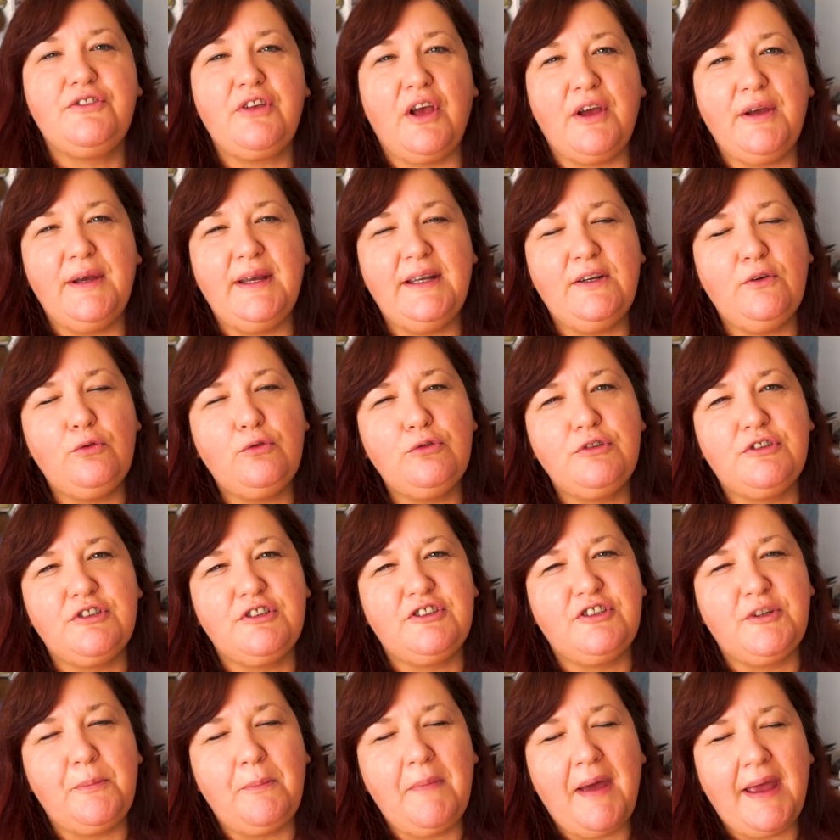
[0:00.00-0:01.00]
so in order
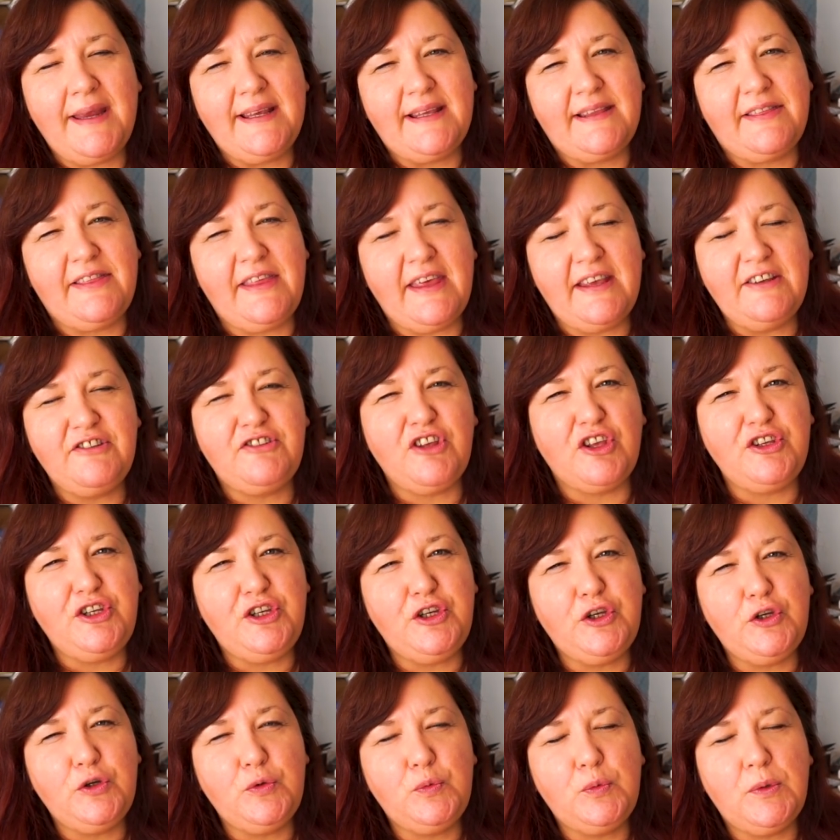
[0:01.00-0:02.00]
to make this,
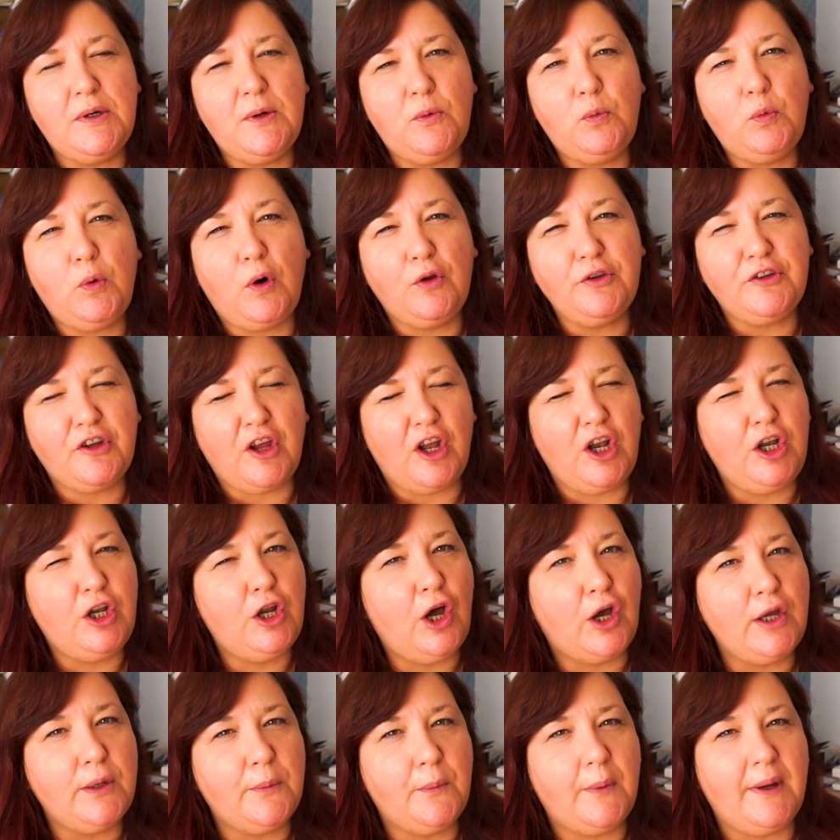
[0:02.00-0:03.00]
you will want a
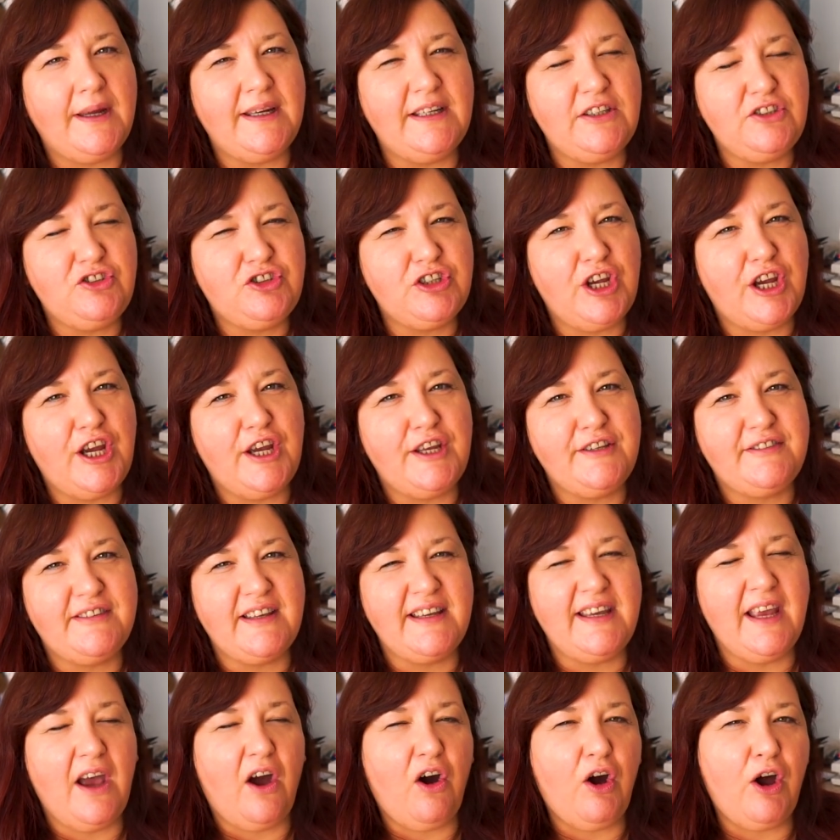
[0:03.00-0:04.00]
lightweight
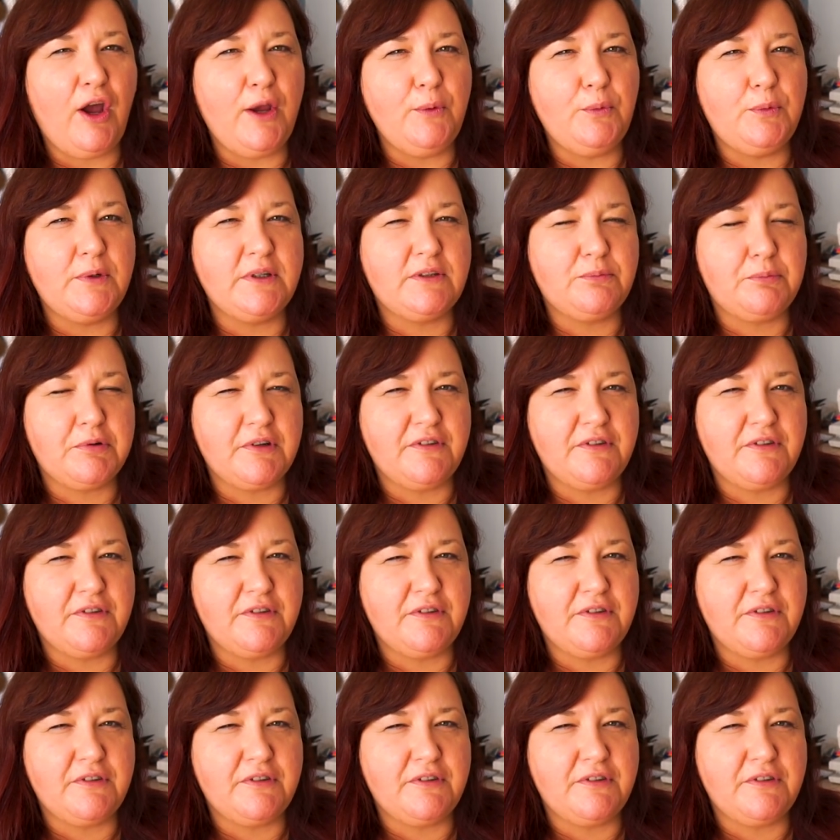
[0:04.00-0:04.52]
jersey. I would